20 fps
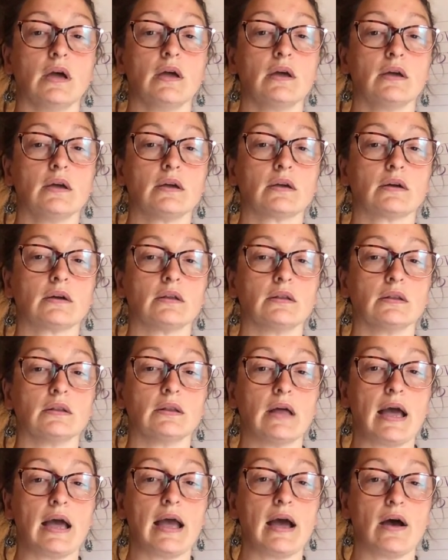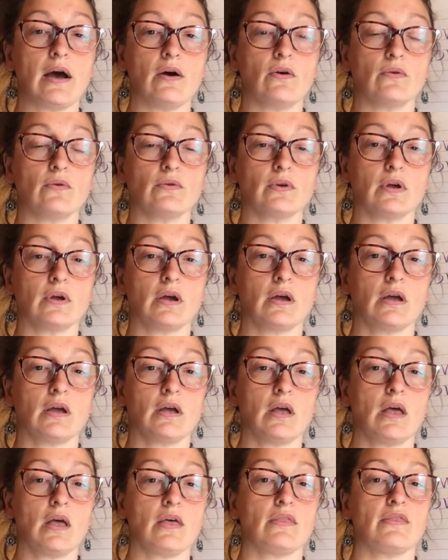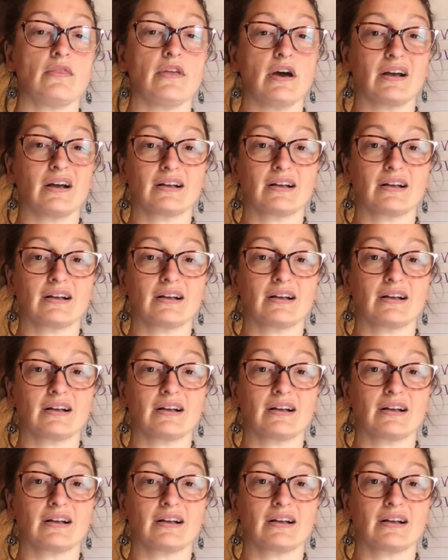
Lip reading: Clown. The